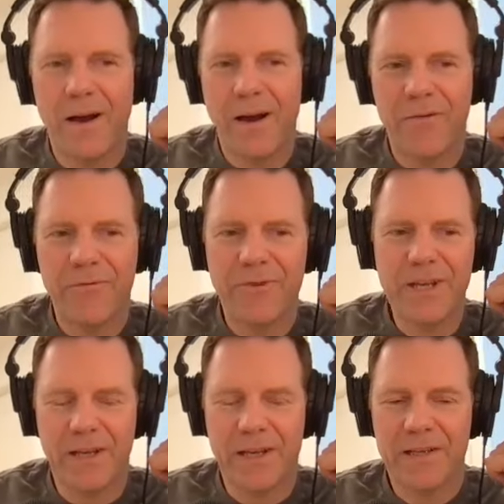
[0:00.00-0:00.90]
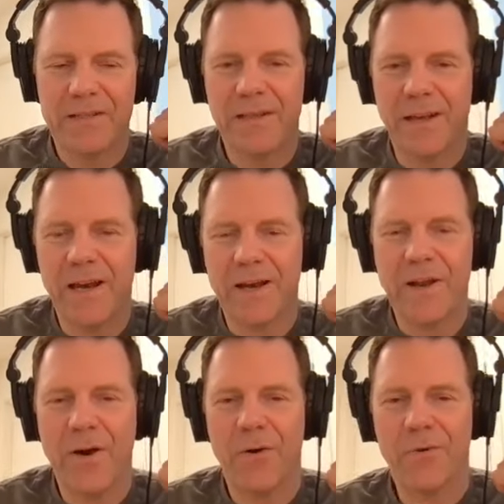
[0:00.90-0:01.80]
of feeling to let it
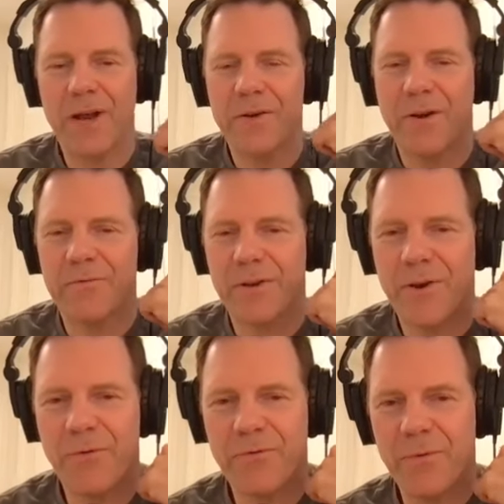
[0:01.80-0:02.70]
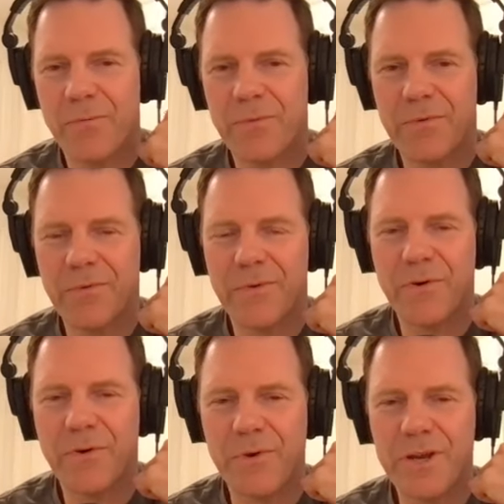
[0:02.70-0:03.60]
go right you have to go from
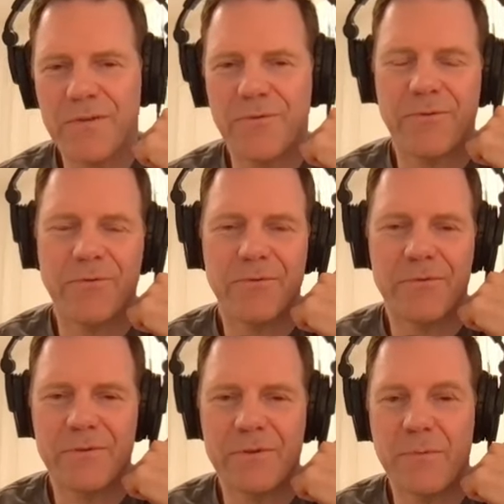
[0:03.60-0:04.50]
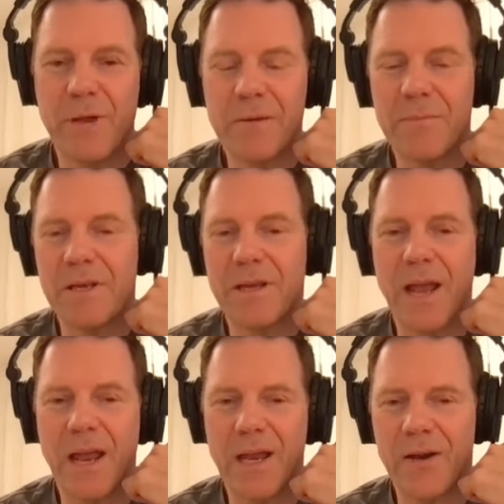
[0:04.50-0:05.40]
grief to maybe
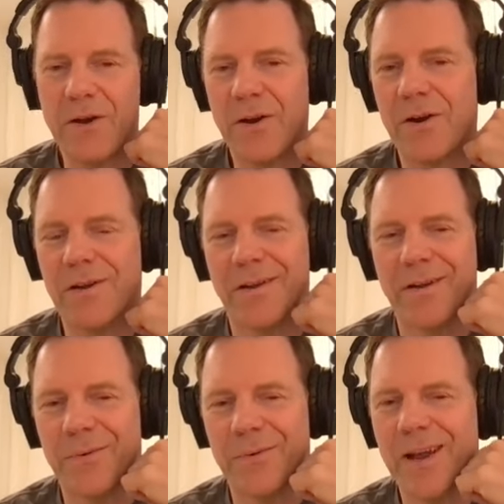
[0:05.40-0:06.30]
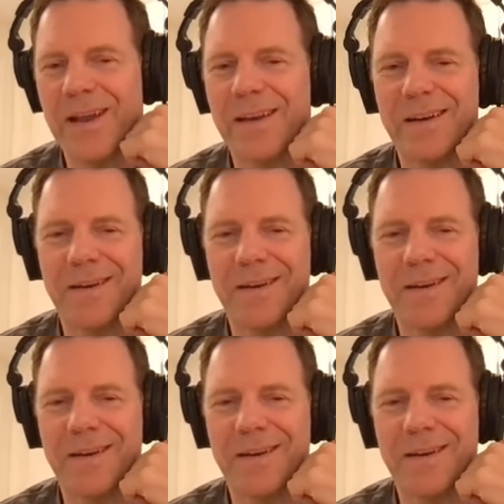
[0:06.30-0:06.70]
anger right